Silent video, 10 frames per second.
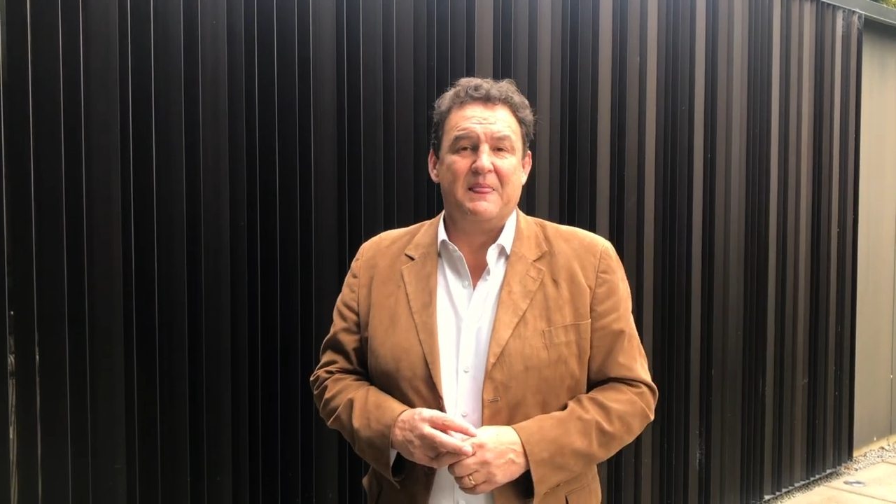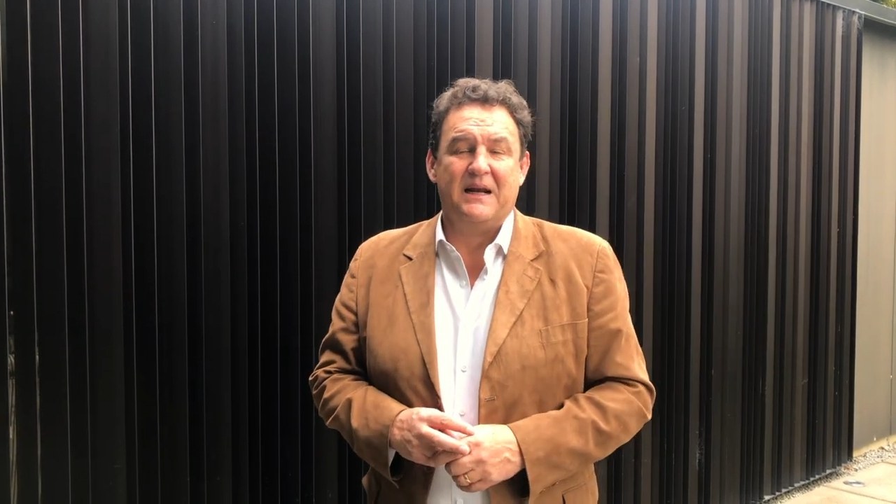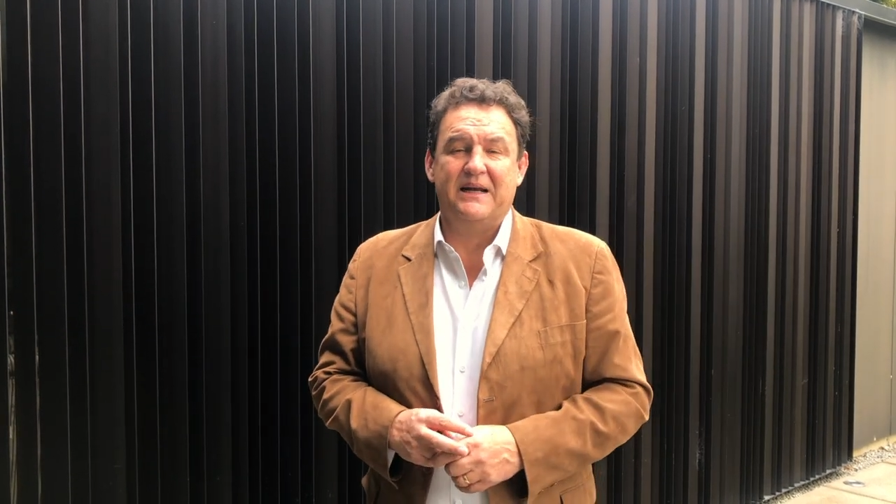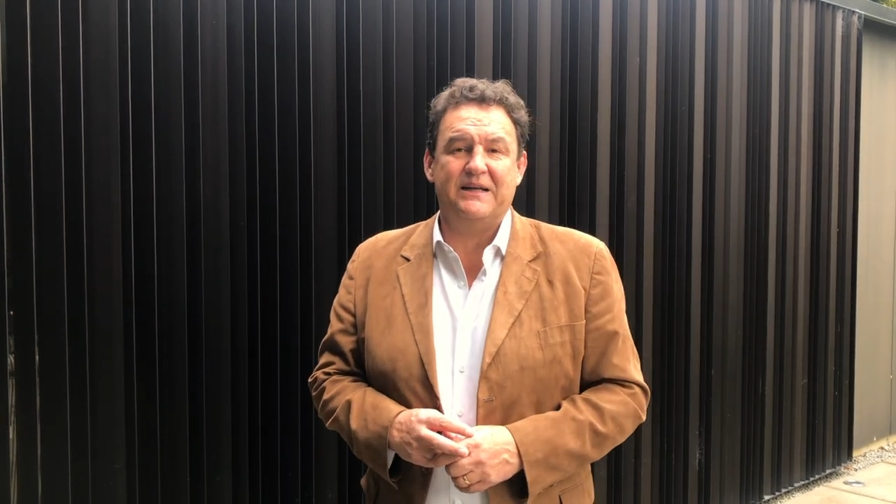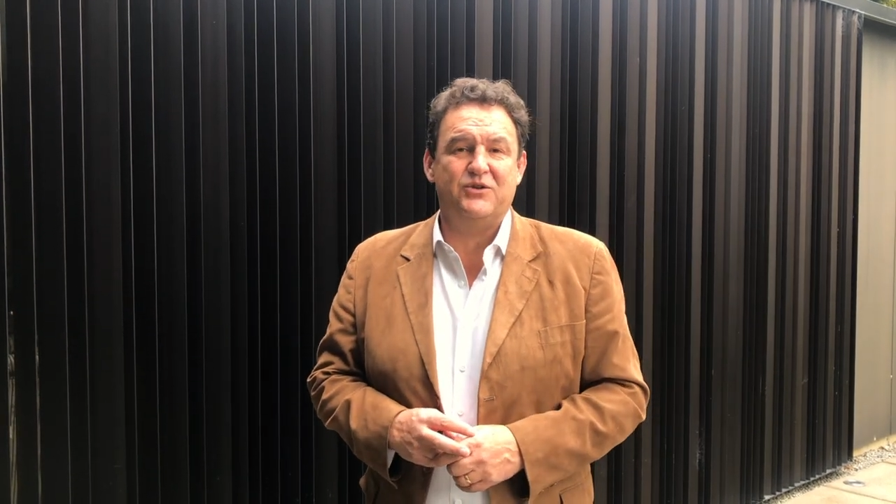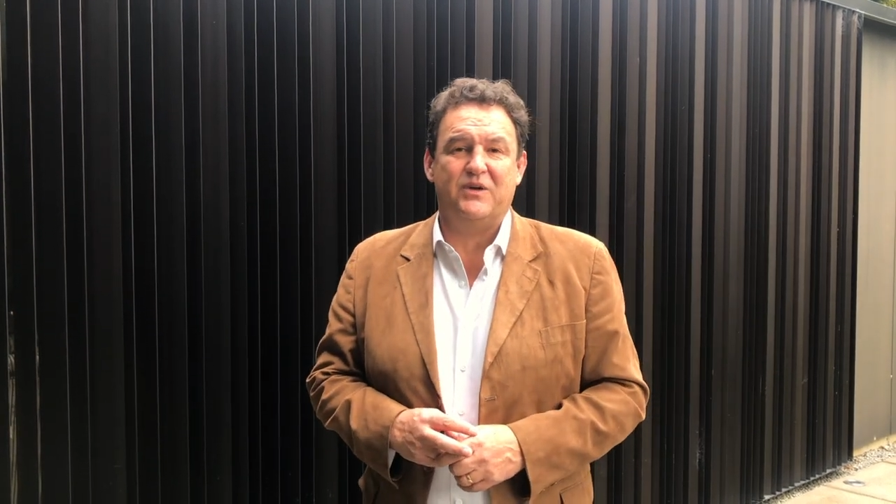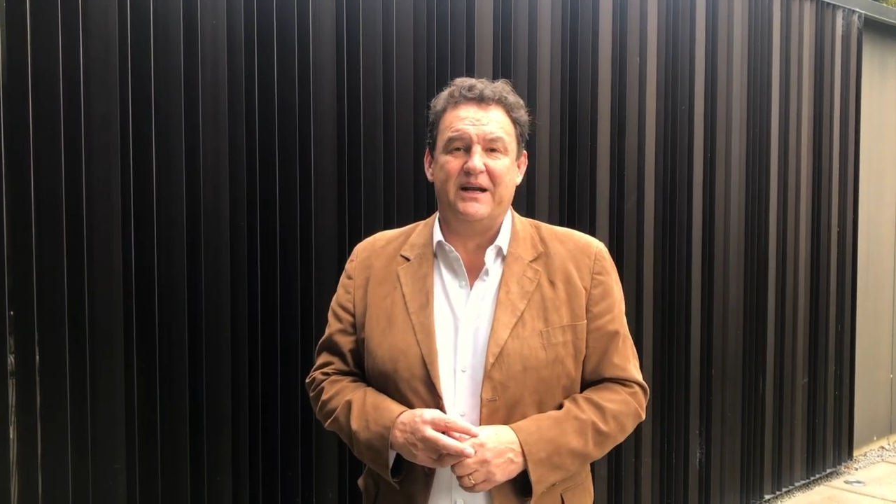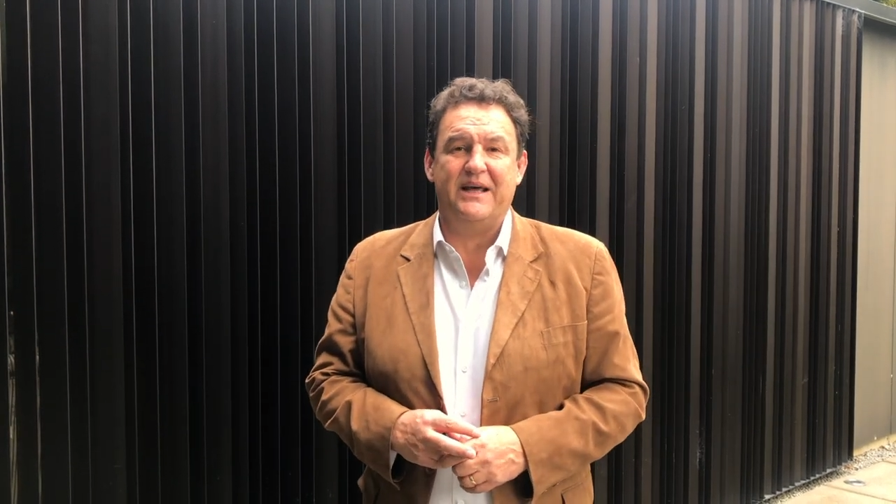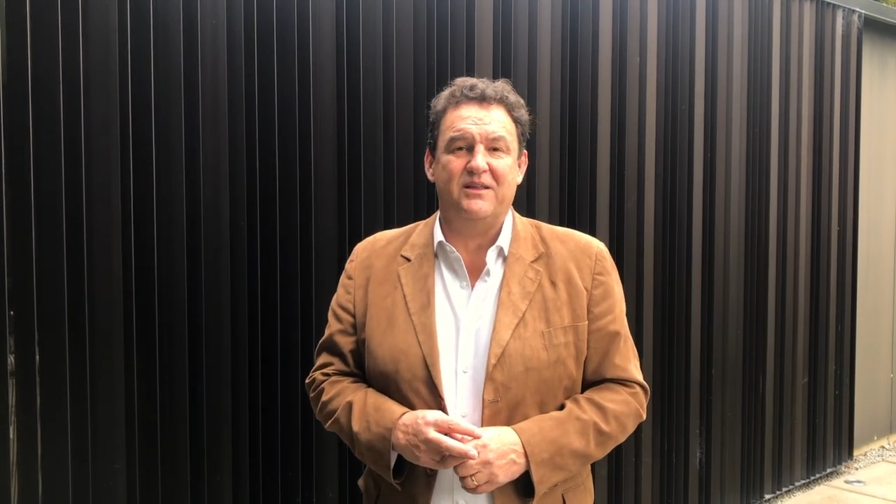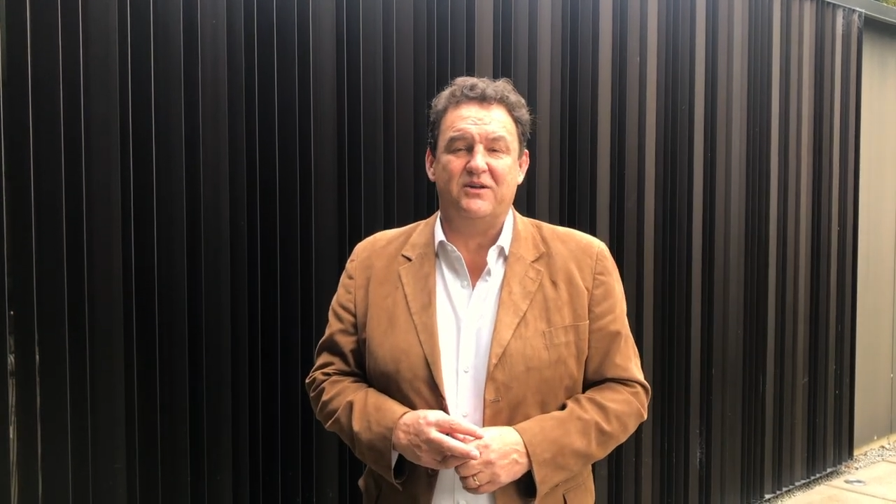
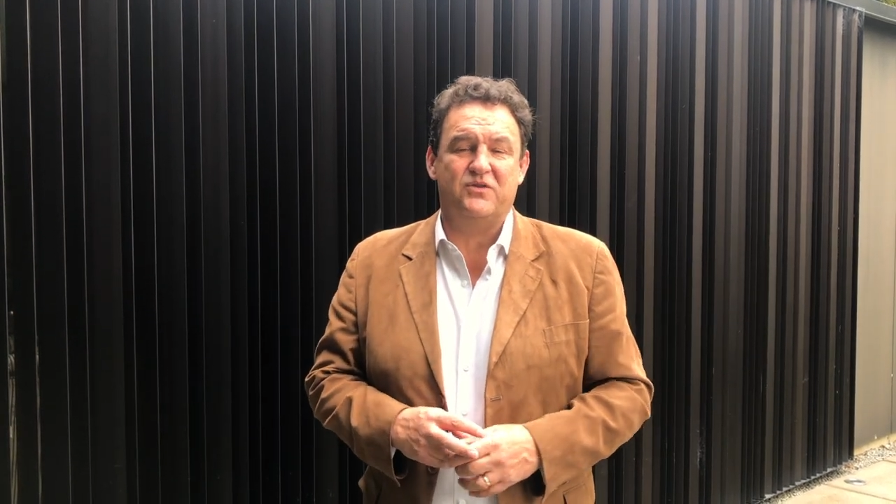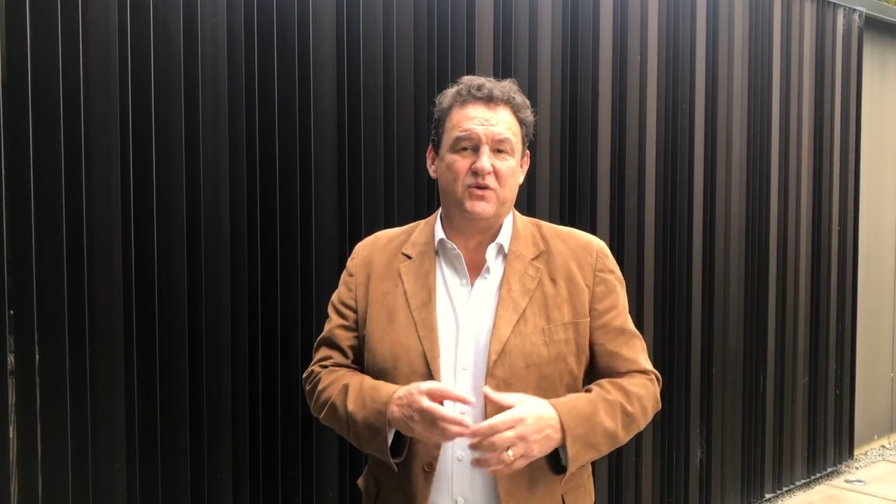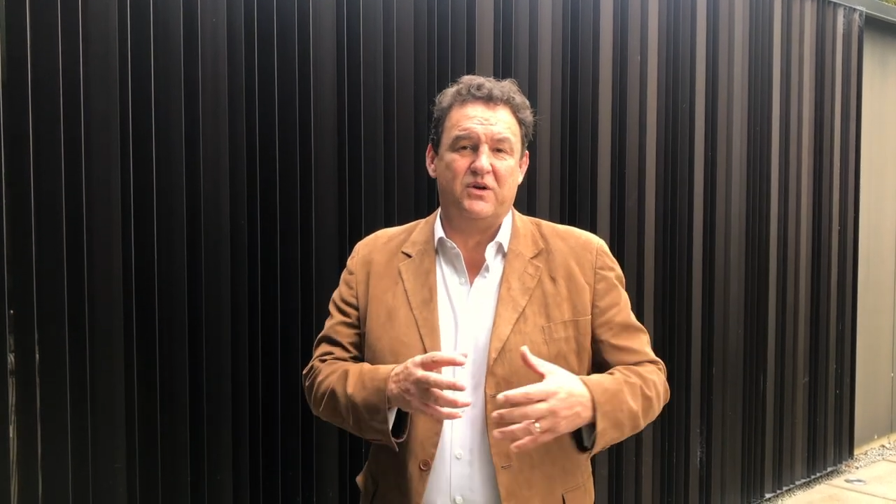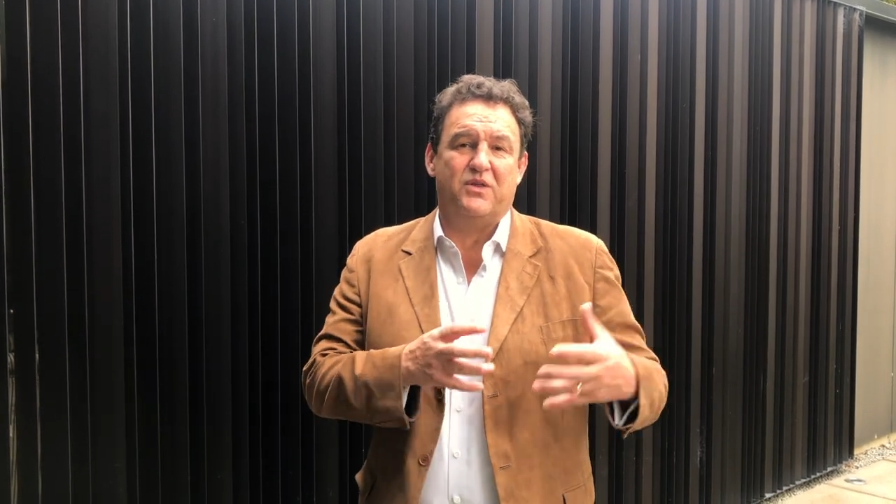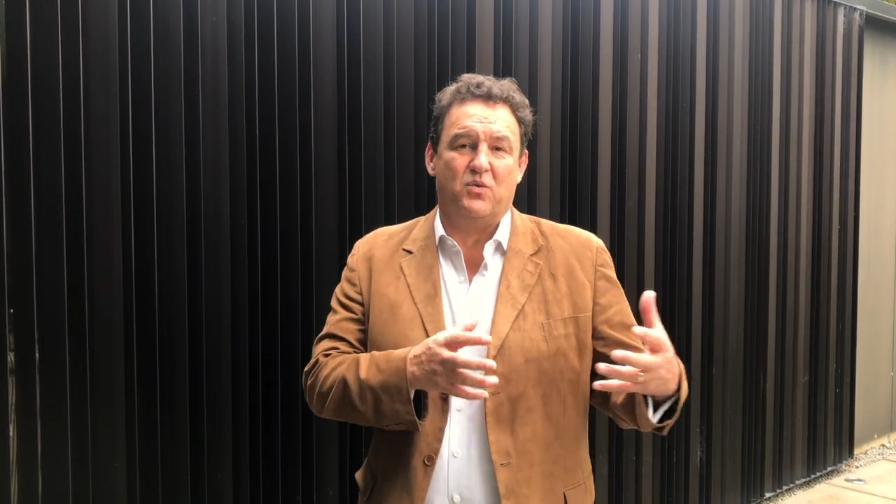Literally, the sort of the